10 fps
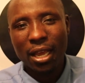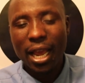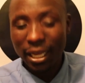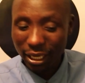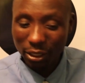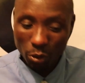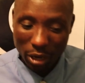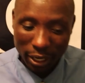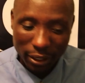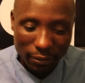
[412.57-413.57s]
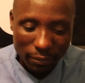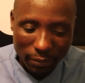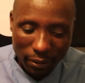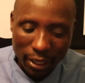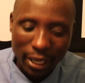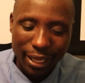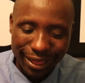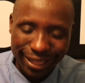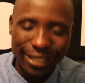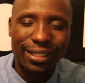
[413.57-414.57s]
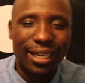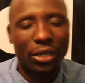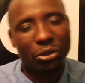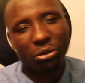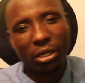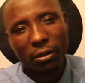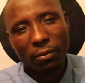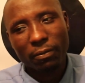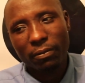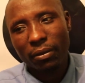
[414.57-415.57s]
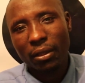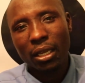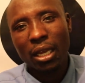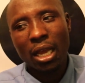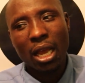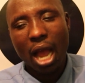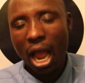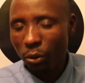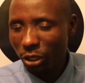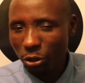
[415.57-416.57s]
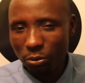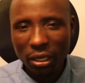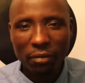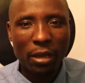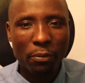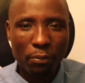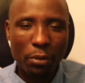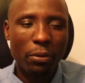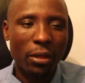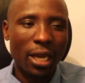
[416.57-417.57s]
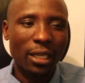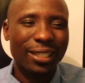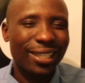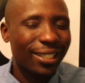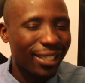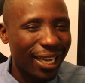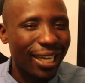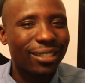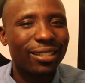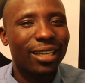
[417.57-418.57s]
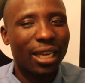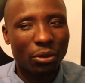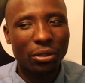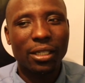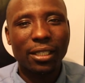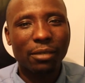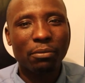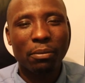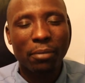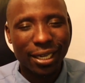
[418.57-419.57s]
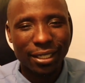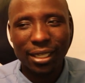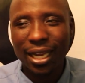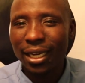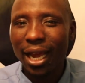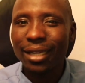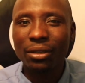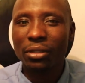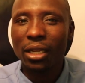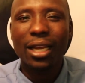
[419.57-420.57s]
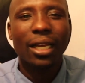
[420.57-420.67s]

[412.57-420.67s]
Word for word: And that is why this country, I want to believe by people that this country cannot just be managed and handled